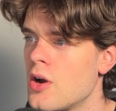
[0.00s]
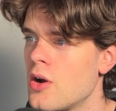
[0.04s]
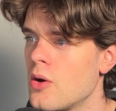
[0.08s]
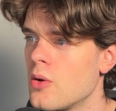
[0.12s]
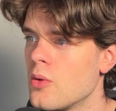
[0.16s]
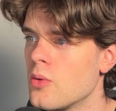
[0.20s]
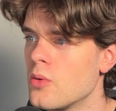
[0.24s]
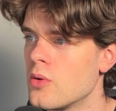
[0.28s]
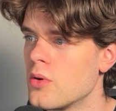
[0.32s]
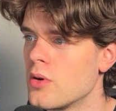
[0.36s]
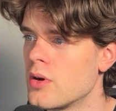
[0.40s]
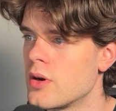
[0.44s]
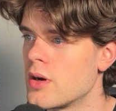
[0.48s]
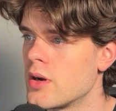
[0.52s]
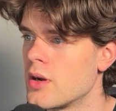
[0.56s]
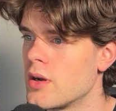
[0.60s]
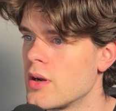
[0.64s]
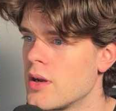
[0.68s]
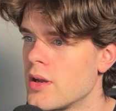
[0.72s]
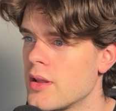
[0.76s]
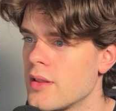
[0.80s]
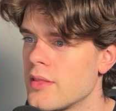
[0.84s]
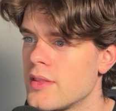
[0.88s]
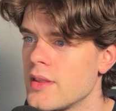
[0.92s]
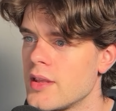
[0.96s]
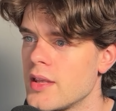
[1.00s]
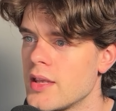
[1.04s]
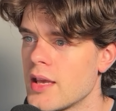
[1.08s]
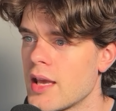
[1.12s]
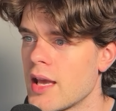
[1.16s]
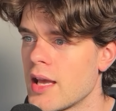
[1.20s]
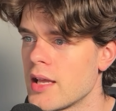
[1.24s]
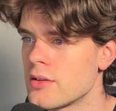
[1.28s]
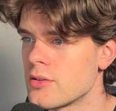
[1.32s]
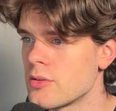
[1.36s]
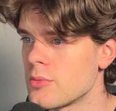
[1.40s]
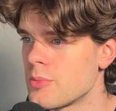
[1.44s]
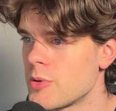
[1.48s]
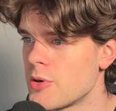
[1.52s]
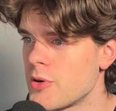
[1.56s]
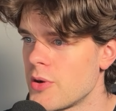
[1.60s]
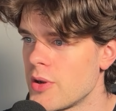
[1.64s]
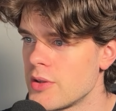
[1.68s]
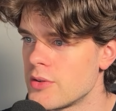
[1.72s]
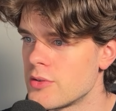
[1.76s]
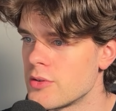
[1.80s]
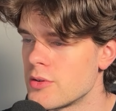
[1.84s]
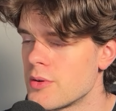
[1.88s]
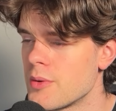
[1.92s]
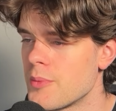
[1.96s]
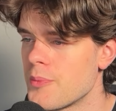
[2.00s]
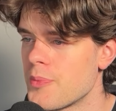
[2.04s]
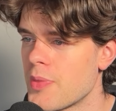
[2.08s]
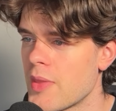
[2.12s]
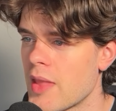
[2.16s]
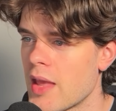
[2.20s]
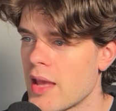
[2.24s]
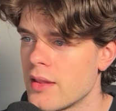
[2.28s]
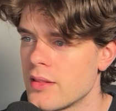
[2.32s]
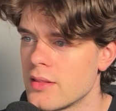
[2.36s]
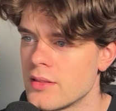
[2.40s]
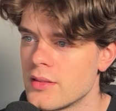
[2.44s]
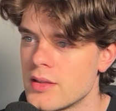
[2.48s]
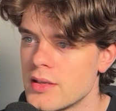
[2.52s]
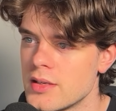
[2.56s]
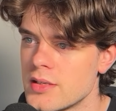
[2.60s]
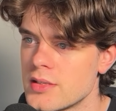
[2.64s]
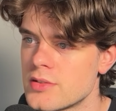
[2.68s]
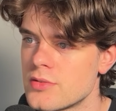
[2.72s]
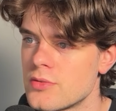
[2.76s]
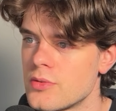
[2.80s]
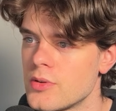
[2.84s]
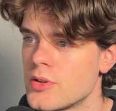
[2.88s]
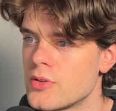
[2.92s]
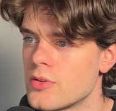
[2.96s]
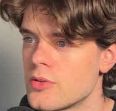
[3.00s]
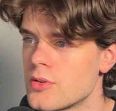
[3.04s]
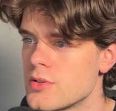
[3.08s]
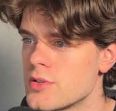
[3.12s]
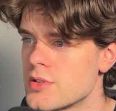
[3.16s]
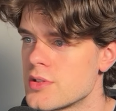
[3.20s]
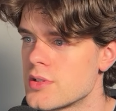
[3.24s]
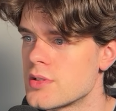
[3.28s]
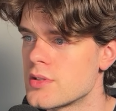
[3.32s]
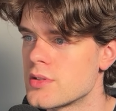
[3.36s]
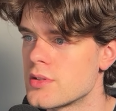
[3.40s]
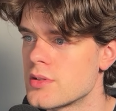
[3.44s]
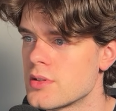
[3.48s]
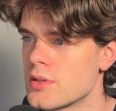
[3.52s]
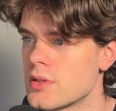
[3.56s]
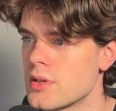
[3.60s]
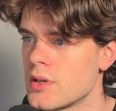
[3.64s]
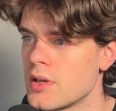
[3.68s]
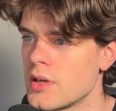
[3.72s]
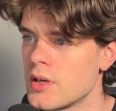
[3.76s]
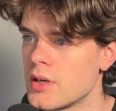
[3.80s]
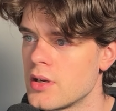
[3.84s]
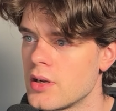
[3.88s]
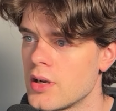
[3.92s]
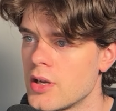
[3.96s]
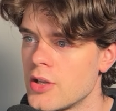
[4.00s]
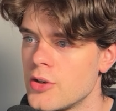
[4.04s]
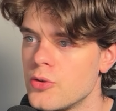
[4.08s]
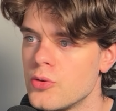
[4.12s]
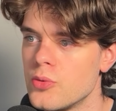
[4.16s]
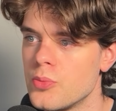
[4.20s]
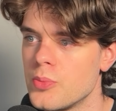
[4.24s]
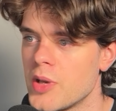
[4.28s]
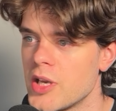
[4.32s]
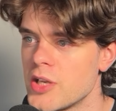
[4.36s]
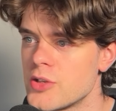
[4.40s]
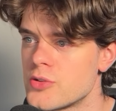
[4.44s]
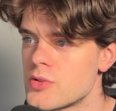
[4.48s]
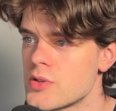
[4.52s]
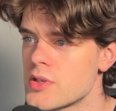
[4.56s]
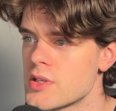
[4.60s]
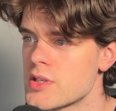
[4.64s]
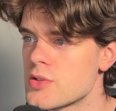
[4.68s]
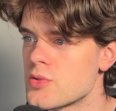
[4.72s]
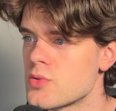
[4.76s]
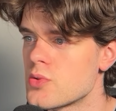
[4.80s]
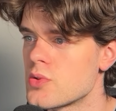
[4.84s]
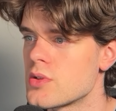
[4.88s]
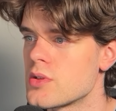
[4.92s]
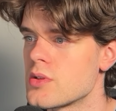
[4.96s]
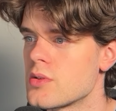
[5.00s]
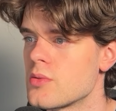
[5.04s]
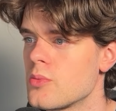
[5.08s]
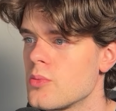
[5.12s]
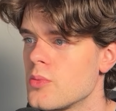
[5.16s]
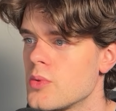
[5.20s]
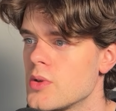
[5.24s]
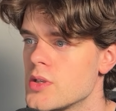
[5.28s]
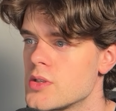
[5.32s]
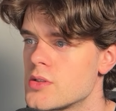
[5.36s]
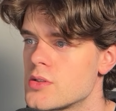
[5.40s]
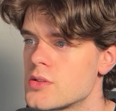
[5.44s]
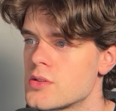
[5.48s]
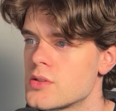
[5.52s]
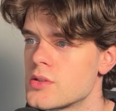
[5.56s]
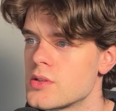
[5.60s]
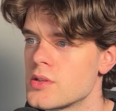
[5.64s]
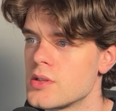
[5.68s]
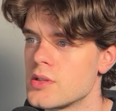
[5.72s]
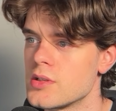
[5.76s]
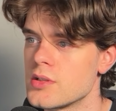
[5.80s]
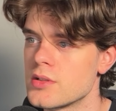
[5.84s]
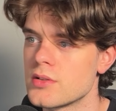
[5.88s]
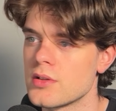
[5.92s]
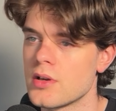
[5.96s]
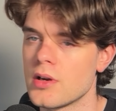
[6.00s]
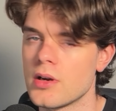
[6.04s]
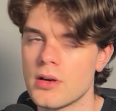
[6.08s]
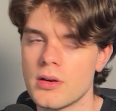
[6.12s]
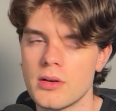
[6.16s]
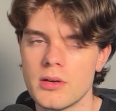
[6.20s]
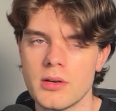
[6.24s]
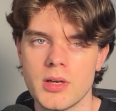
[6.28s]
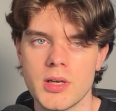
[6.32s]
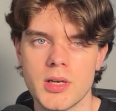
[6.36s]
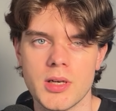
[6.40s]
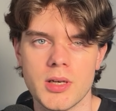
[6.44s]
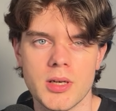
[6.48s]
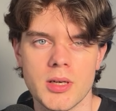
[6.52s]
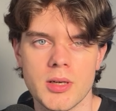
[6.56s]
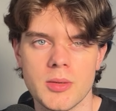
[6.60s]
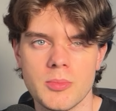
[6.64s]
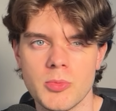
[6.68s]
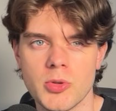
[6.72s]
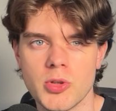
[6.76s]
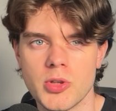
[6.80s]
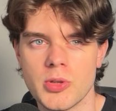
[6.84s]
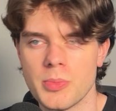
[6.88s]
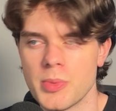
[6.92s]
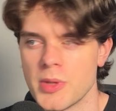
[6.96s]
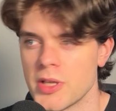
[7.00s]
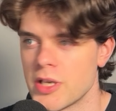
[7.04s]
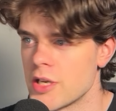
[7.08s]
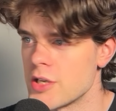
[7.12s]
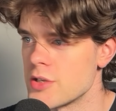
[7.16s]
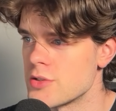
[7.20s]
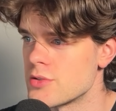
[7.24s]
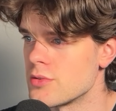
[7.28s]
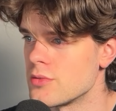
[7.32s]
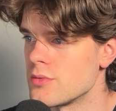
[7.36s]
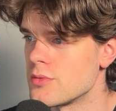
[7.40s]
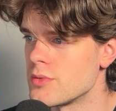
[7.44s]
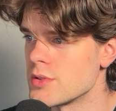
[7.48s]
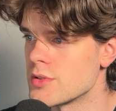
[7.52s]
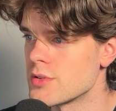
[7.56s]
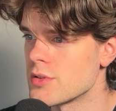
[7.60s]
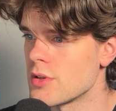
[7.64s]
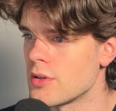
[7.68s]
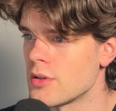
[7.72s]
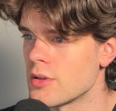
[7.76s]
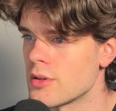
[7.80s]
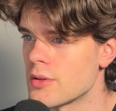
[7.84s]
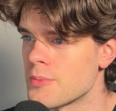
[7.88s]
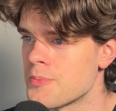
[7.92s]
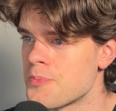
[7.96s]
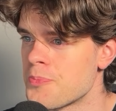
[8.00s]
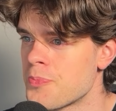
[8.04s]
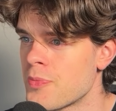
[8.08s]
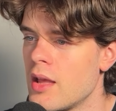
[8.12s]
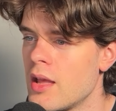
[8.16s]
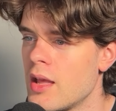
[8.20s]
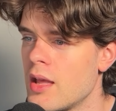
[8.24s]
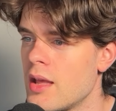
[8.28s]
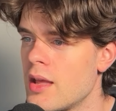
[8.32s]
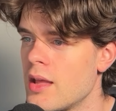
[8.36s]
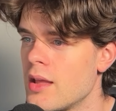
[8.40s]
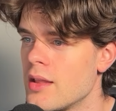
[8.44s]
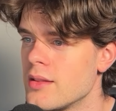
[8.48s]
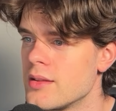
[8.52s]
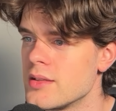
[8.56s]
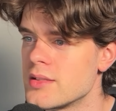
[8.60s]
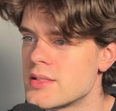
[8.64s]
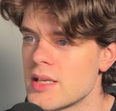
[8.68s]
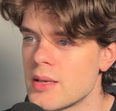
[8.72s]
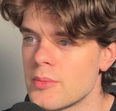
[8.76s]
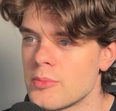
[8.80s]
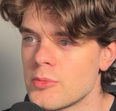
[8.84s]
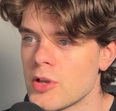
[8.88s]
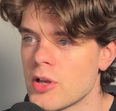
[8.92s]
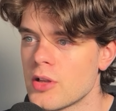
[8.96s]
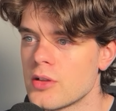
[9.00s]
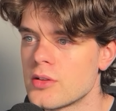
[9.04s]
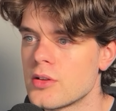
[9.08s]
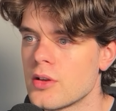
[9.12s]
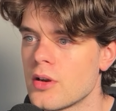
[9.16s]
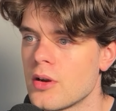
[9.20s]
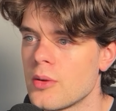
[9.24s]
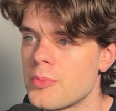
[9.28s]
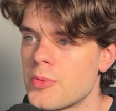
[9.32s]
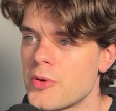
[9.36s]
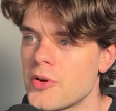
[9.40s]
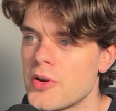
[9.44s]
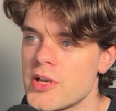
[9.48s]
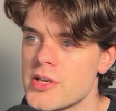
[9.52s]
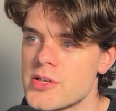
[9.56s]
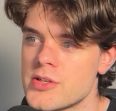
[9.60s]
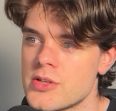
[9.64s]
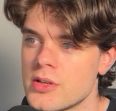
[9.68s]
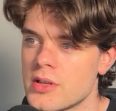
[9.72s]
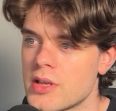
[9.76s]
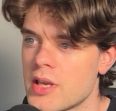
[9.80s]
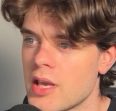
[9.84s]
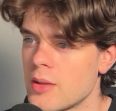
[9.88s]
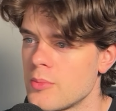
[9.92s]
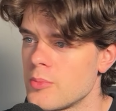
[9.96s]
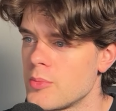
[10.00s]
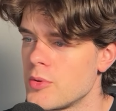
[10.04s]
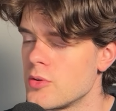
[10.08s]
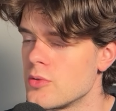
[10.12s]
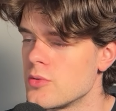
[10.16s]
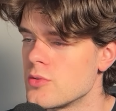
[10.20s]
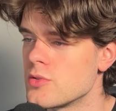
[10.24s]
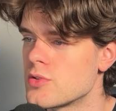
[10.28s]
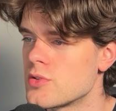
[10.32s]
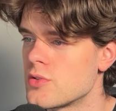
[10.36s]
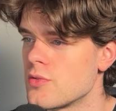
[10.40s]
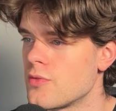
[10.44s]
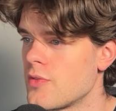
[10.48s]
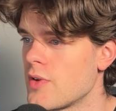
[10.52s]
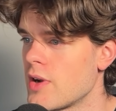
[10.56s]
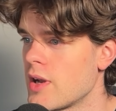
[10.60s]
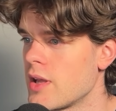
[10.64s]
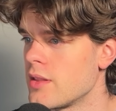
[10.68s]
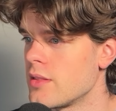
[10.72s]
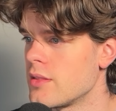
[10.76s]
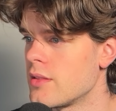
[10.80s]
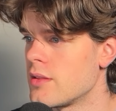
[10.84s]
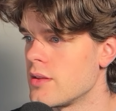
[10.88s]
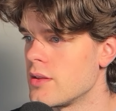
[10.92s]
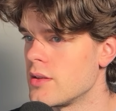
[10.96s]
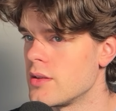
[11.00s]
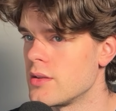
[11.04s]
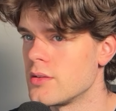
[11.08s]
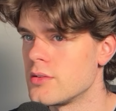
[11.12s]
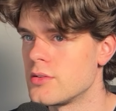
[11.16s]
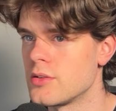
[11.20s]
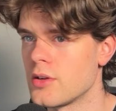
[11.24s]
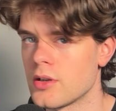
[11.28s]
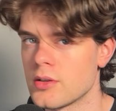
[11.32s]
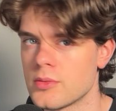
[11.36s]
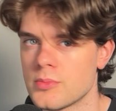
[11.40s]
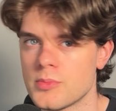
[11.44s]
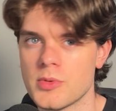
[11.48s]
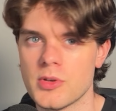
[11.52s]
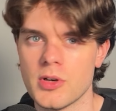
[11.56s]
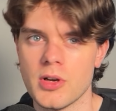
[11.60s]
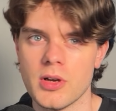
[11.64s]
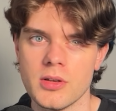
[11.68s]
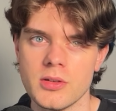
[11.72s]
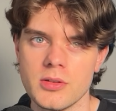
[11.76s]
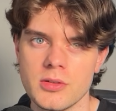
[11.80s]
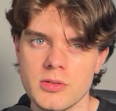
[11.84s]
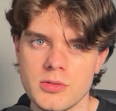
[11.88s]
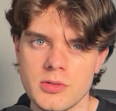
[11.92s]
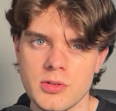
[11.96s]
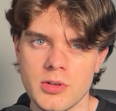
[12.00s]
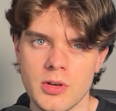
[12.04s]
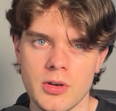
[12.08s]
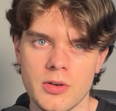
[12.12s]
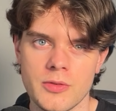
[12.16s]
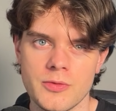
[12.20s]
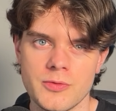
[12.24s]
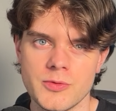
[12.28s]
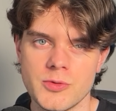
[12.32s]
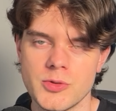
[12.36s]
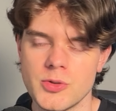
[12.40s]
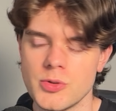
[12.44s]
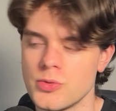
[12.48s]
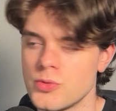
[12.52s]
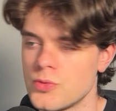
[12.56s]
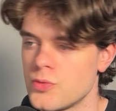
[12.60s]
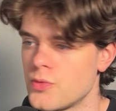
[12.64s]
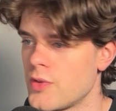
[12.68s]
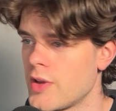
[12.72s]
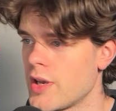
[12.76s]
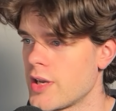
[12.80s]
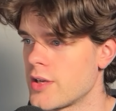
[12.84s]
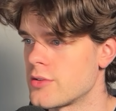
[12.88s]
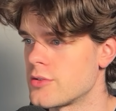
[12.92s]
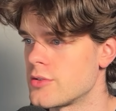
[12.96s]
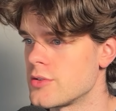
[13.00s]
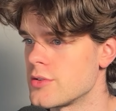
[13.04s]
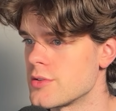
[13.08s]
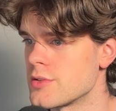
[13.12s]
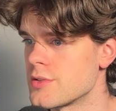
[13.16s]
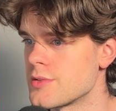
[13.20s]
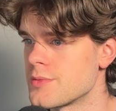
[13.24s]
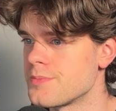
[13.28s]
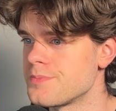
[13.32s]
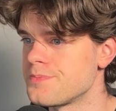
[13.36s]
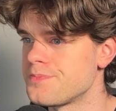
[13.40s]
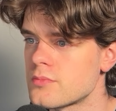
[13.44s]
or the add operator, and this returns a new matrix, which is our multiplication result. The same dot operation can be used to find the dot product of two vectors.